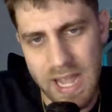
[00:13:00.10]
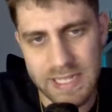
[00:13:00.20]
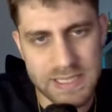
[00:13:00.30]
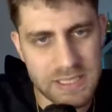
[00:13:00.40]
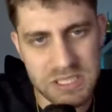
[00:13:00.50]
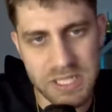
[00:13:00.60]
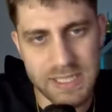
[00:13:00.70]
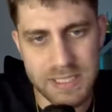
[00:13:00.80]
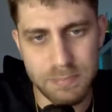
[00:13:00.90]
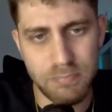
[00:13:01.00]
it's
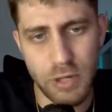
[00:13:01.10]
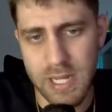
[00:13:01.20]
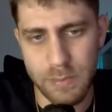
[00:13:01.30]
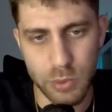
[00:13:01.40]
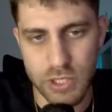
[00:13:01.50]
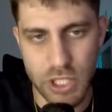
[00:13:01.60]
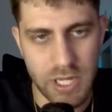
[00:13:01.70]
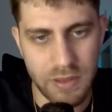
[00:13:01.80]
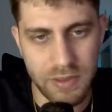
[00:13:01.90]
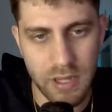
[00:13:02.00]
it's brilliant position,
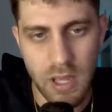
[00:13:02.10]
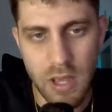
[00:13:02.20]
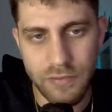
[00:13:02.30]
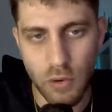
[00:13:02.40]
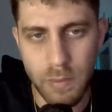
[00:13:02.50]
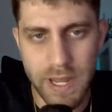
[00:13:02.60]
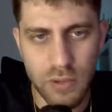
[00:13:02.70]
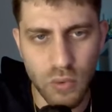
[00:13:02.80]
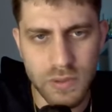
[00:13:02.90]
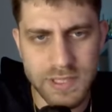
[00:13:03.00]
I think. For black,
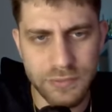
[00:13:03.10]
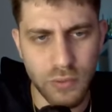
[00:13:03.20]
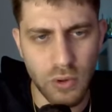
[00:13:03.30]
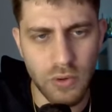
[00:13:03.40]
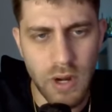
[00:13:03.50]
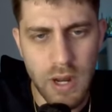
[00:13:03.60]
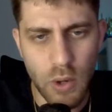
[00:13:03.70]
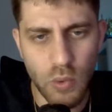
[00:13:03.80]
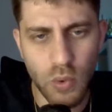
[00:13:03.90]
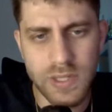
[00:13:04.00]
rook c4,
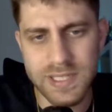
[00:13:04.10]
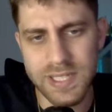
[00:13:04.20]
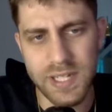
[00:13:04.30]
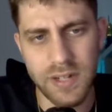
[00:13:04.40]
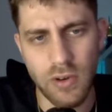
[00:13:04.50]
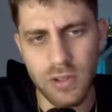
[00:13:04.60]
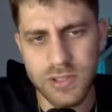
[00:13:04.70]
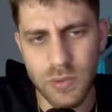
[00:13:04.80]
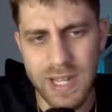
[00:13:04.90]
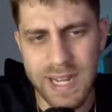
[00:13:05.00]
rook is here.
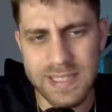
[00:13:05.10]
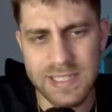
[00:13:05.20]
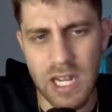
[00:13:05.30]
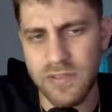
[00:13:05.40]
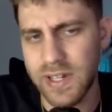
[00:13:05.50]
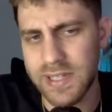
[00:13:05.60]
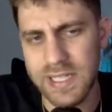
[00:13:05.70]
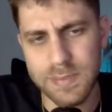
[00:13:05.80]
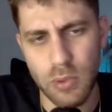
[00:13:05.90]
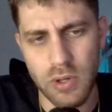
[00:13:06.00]
Also, knight is covering
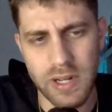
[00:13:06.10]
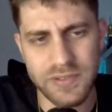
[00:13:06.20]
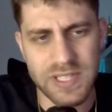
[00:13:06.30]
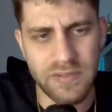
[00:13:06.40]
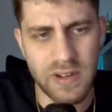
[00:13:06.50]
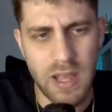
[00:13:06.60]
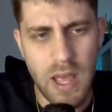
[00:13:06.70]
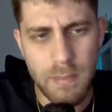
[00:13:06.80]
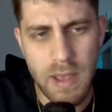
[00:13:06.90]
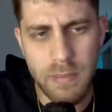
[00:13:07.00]
this pawn on f7.
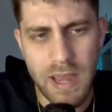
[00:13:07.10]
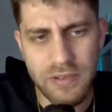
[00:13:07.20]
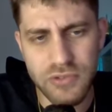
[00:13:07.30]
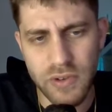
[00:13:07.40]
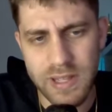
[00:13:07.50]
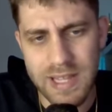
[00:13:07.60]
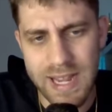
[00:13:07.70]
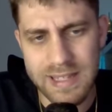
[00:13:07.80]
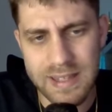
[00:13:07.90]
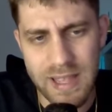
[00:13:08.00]
Maybe after it,
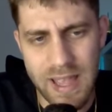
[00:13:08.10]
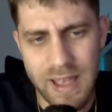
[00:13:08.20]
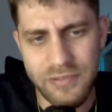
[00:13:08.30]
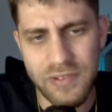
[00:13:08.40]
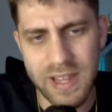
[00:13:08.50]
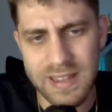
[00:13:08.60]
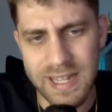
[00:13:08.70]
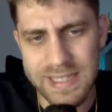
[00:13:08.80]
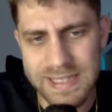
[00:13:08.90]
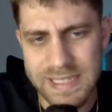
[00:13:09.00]
knight f8,
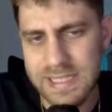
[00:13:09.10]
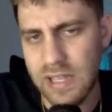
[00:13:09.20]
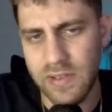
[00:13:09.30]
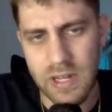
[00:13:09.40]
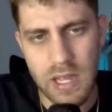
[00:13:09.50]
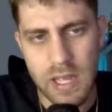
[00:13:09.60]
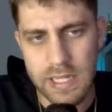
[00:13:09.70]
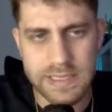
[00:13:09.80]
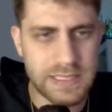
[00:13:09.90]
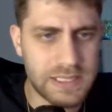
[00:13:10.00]
knight d7.
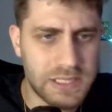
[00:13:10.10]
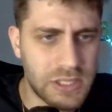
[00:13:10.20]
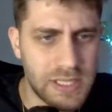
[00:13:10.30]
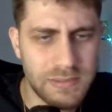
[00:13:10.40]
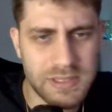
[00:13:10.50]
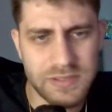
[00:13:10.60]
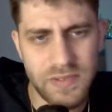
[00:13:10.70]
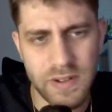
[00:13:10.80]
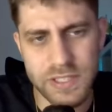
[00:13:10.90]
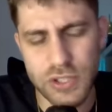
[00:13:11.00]
It seems
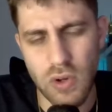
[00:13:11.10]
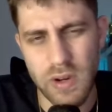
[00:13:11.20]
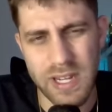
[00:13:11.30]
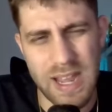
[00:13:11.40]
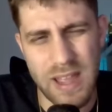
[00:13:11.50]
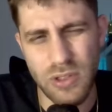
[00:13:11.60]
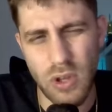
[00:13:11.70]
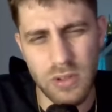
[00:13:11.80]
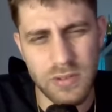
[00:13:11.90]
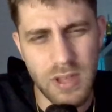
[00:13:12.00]
very strong, and I
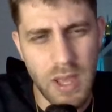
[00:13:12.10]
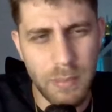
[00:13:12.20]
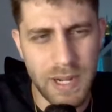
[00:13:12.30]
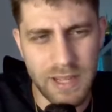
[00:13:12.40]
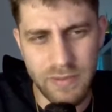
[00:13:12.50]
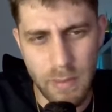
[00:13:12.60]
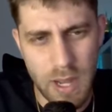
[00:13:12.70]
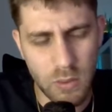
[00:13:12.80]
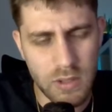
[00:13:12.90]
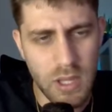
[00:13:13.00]
don't believe
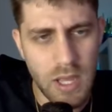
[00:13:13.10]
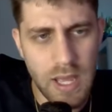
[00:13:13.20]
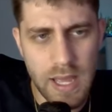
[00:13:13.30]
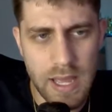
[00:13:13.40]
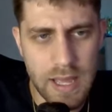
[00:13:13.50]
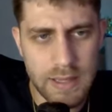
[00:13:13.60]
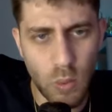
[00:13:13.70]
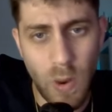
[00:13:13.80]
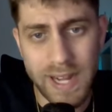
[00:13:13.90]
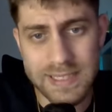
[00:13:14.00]
about uh, the
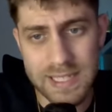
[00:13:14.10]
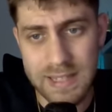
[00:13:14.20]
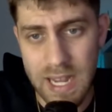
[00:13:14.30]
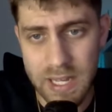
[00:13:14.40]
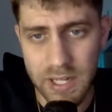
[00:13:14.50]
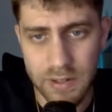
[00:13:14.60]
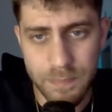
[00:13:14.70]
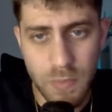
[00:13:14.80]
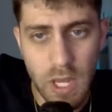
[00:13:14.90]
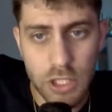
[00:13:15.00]
white's attack here.
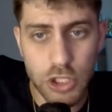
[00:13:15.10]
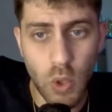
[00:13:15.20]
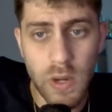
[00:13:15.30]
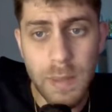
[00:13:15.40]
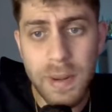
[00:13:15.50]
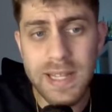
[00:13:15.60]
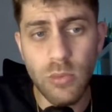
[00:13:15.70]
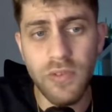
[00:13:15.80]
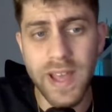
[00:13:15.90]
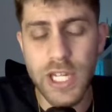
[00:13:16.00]
So he played the
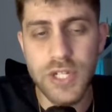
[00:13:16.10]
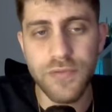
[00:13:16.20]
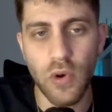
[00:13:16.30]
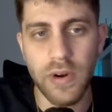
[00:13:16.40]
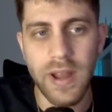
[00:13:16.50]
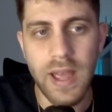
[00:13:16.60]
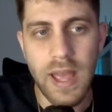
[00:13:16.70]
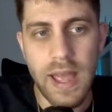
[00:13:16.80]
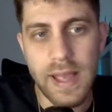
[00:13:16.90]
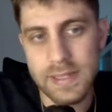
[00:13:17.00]
move h4.
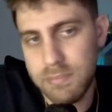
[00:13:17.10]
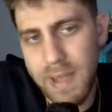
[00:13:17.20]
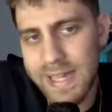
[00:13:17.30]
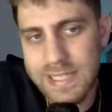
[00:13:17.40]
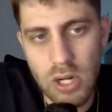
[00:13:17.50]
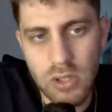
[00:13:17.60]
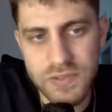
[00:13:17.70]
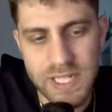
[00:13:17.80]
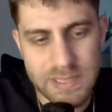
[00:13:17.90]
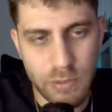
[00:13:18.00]
It makes a lot of
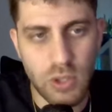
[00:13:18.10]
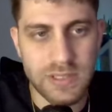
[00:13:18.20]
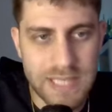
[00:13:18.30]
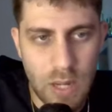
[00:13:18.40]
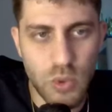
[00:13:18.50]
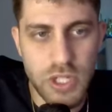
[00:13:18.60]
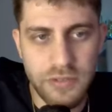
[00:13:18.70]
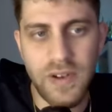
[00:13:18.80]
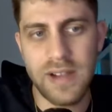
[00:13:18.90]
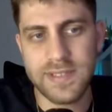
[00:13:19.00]
sense because now
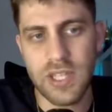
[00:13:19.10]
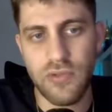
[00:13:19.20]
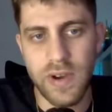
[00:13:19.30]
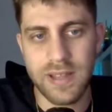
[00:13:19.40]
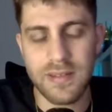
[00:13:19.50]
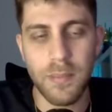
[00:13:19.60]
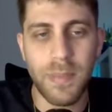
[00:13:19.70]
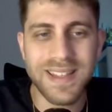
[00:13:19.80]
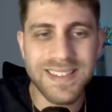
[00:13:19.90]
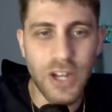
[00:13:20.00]
g5 is a threat,
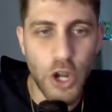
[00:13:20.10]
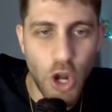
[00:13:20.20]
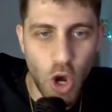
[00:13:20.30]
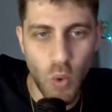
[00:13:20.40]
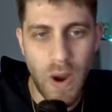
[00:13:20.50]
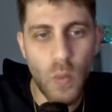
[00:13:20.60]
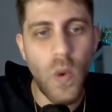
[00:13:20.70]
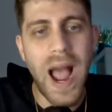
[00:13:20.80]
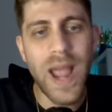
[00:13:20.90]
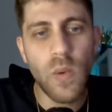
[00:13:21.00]
but no,
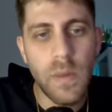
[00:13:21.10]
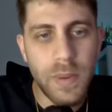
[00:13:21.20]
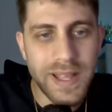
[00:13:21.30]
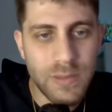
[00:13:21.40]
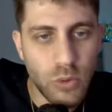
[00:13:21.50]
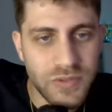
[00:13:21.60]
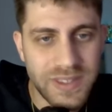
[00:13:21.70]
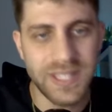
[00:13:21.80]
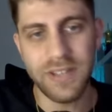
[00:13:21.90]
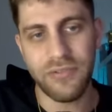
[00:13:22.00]
I will play the move
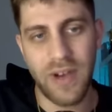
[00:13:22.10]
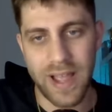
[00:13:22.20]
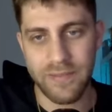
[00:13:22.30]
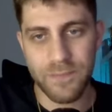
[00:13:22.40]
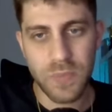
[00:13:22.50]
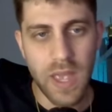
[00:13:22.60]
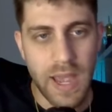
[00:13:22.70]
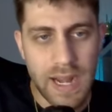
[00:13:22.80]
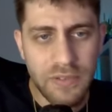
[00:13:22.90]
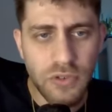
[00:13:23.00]
d5.
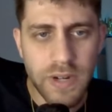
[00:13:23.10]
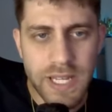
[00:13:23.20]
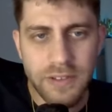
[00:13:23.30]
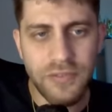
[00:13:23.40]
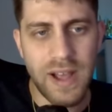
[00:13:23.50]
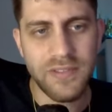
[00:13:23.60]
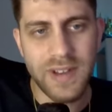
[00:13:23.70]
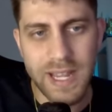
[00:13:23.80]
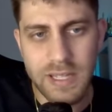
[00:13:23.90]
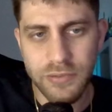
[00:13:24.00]
And after e5,
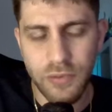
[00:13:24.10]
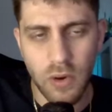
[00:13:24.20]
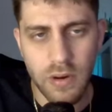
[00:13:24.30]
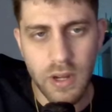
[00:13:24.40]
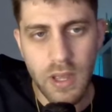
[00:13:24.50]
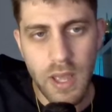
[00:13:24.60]
knight e4,